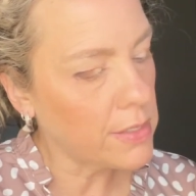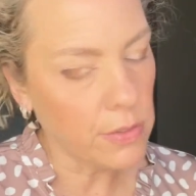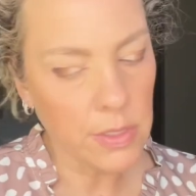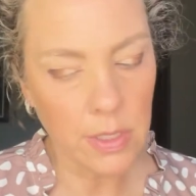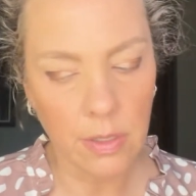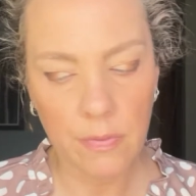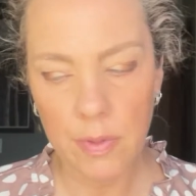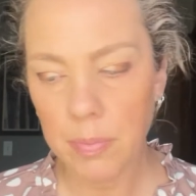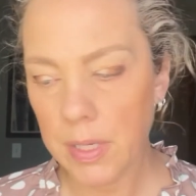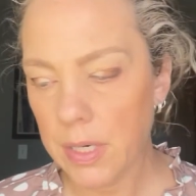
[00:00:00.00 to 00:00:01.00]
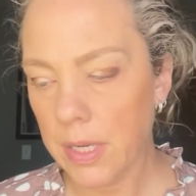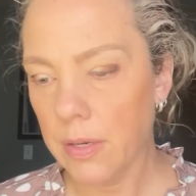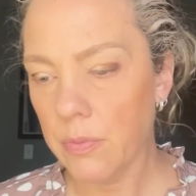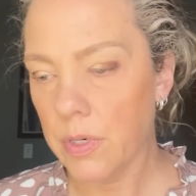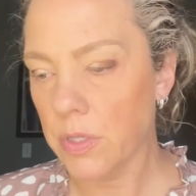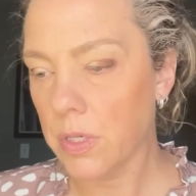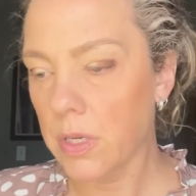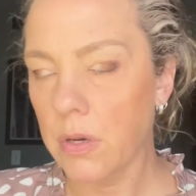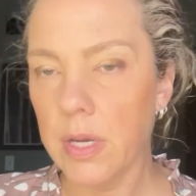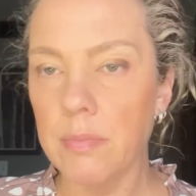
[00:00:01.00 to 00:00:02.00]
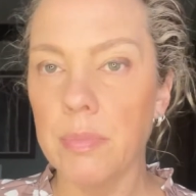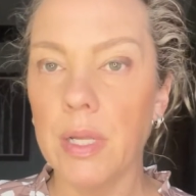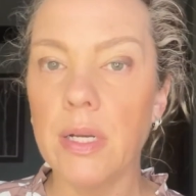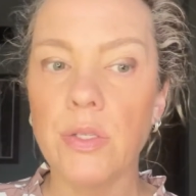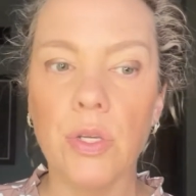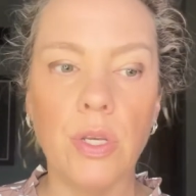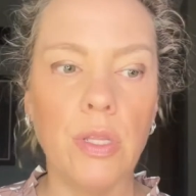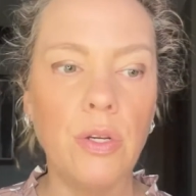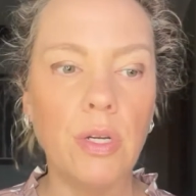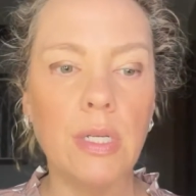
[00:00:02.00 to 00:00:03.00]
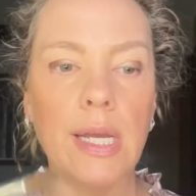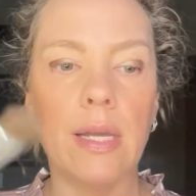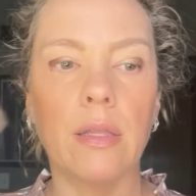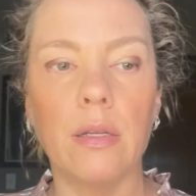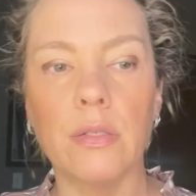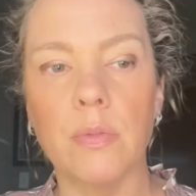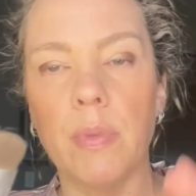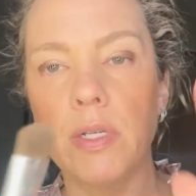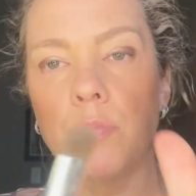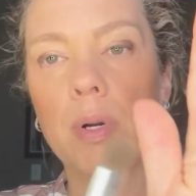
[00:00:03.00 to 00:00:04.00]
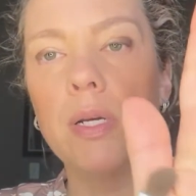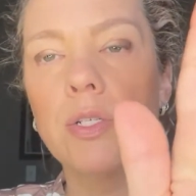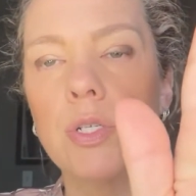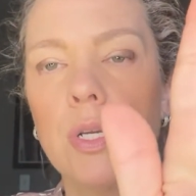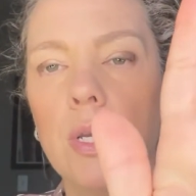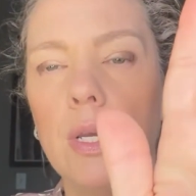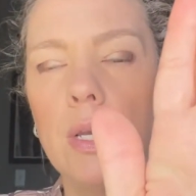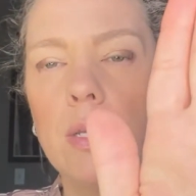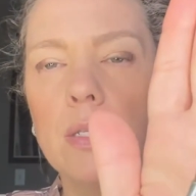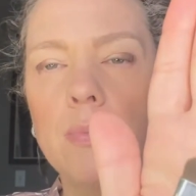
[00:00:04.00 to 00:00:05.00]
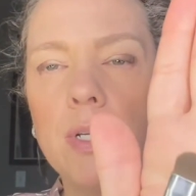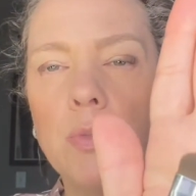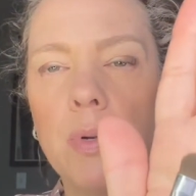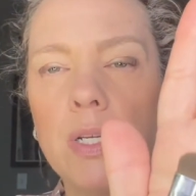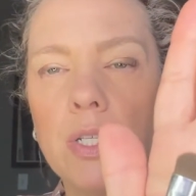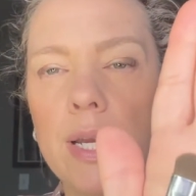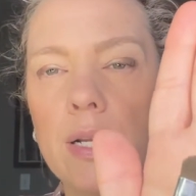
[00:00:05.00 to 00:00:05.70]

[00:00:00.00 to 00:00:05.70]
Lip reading: a result of the blending, we're just gonna go ahead and blend. So then you're gonna take a little smudge brush. Smudge brush kind of